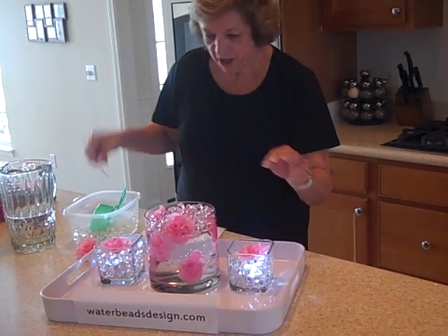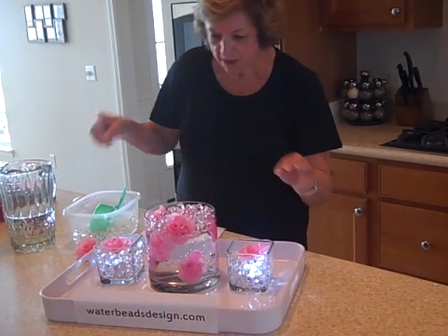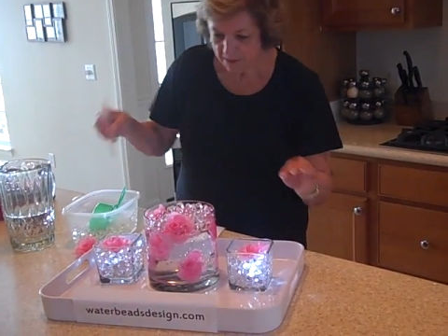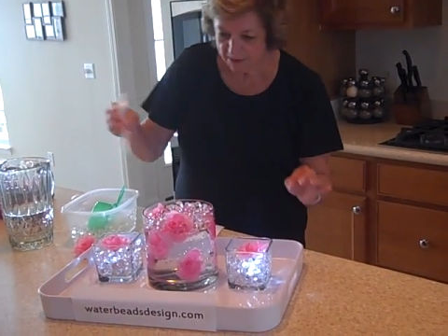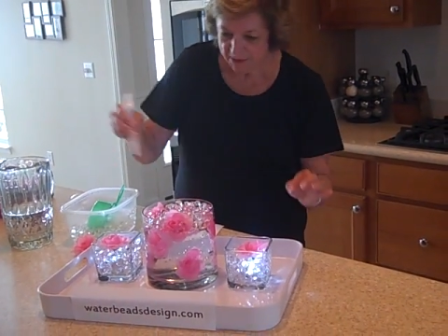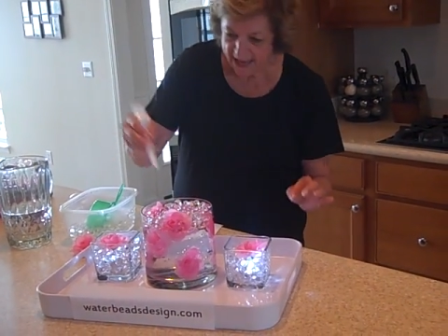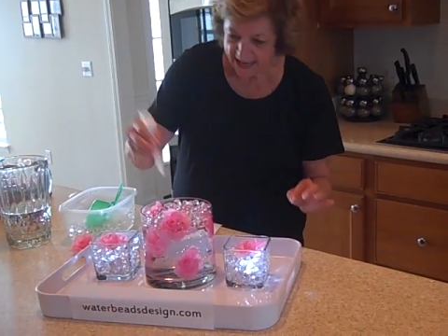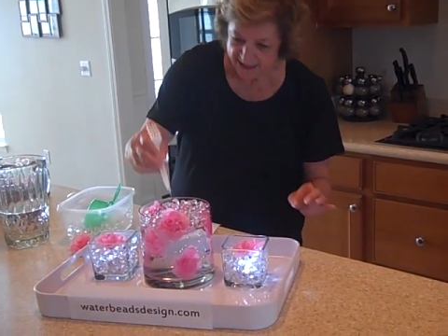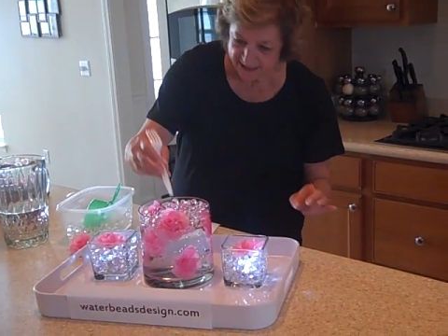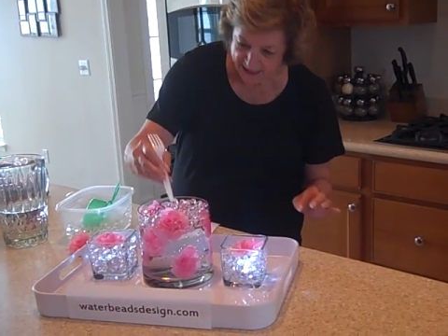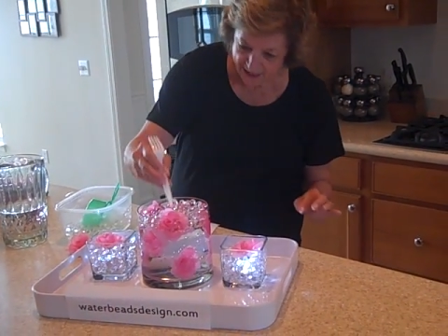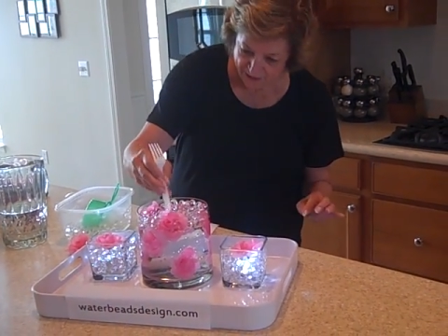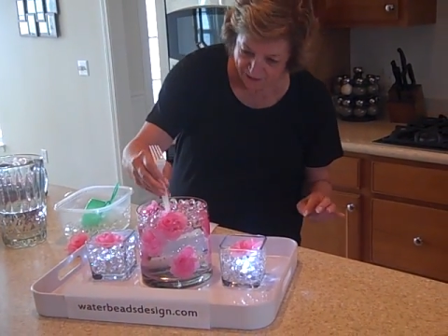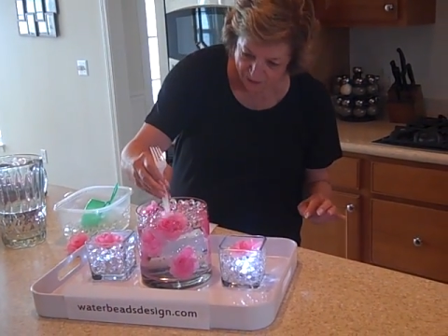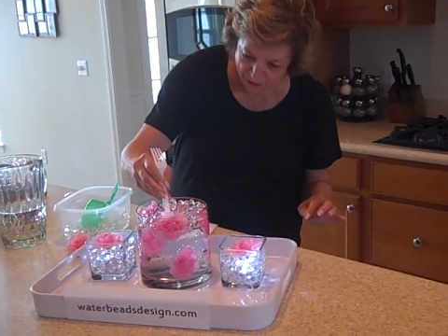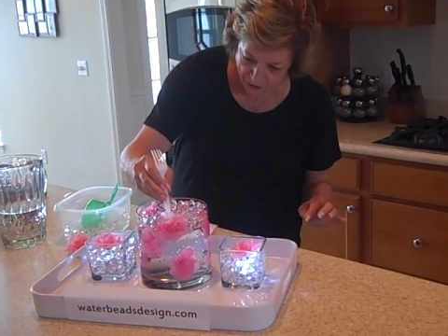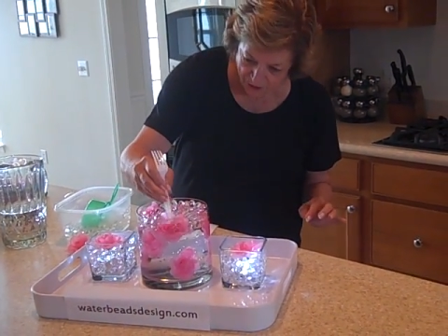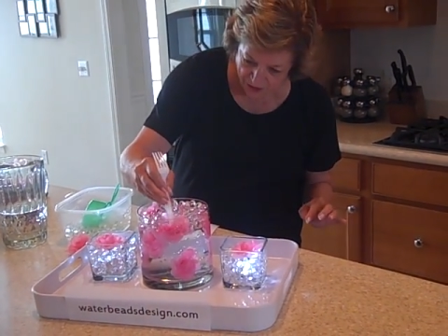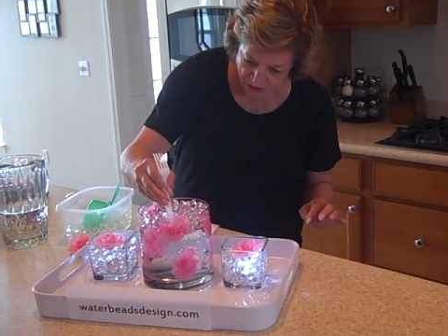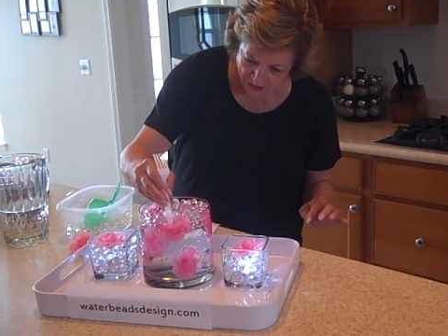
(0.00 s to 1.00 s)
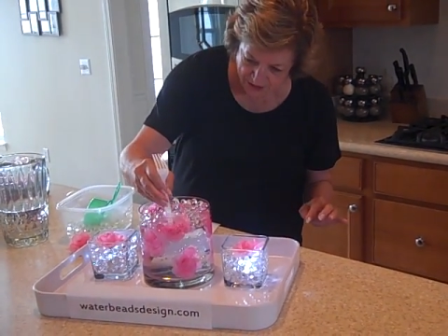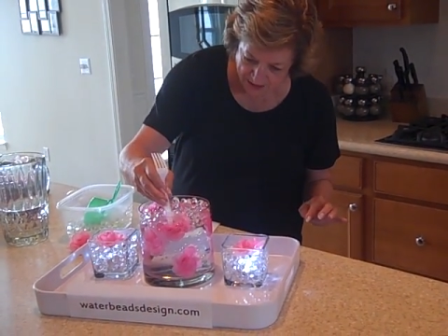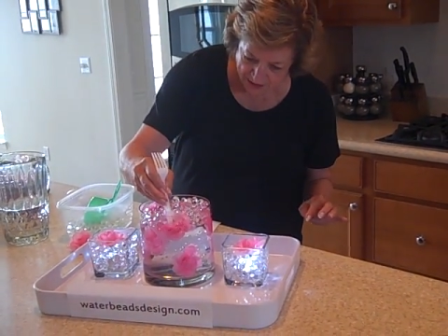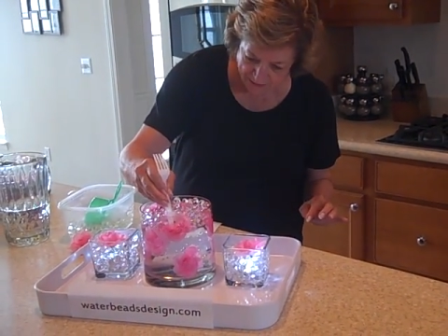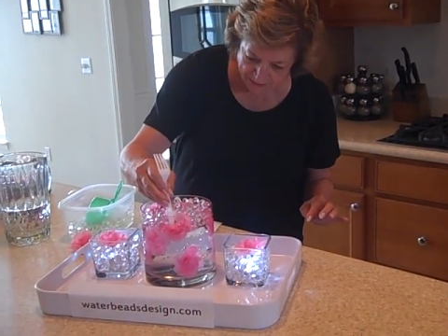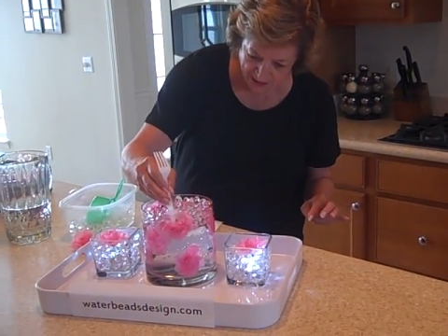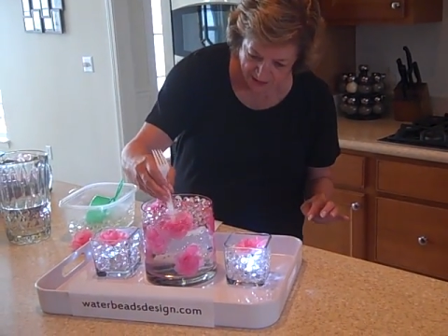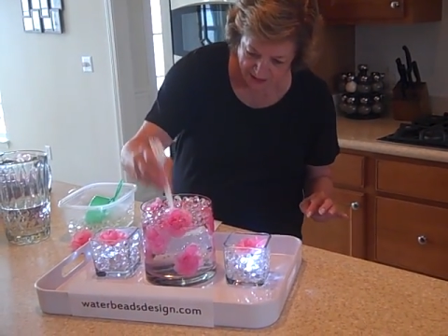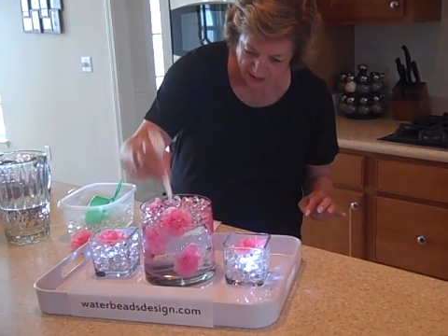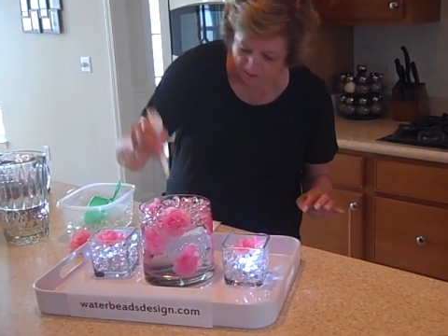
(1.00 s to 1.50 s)
a plastic fork or
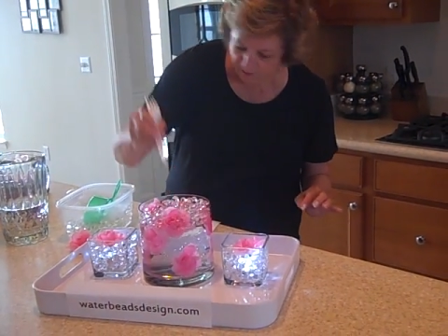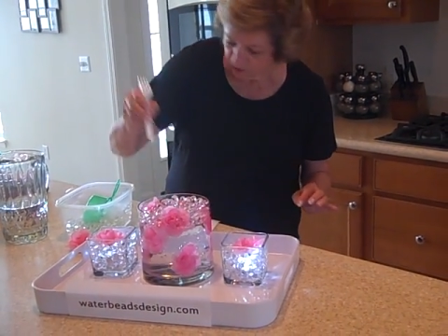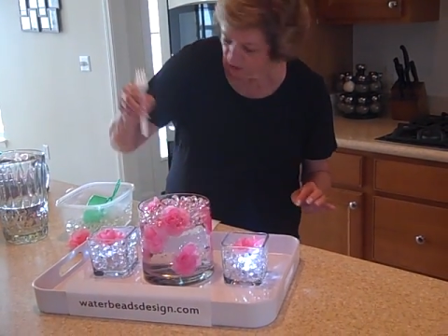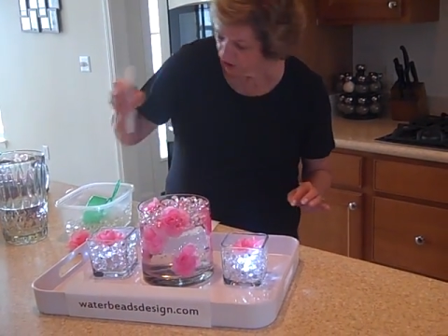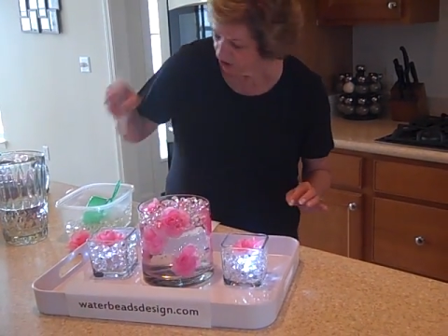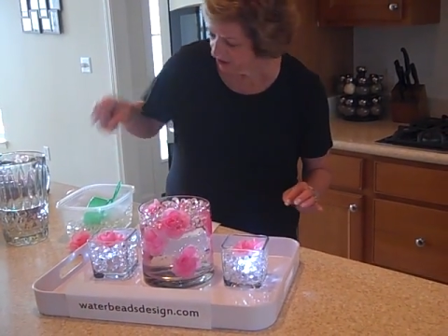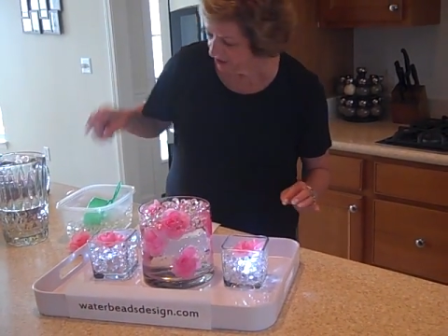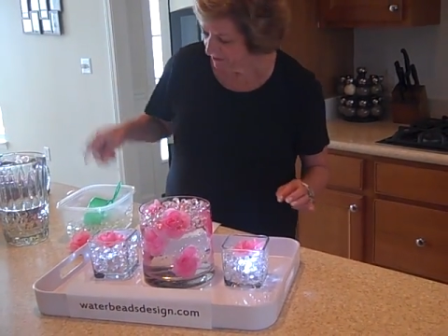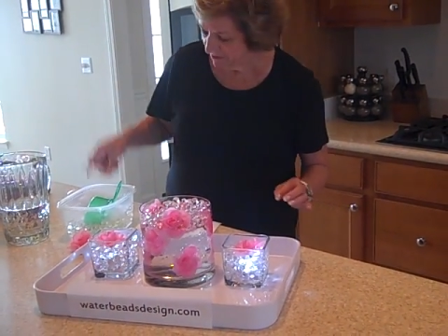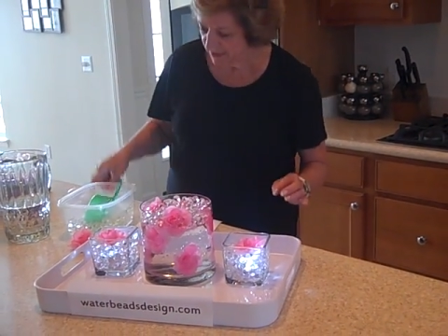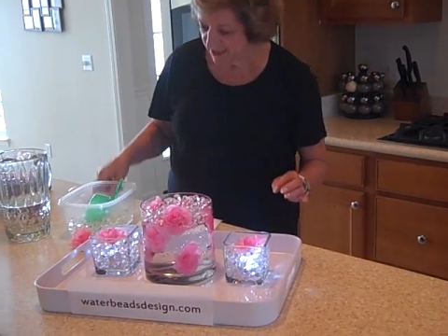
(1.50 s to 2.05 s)
something to push them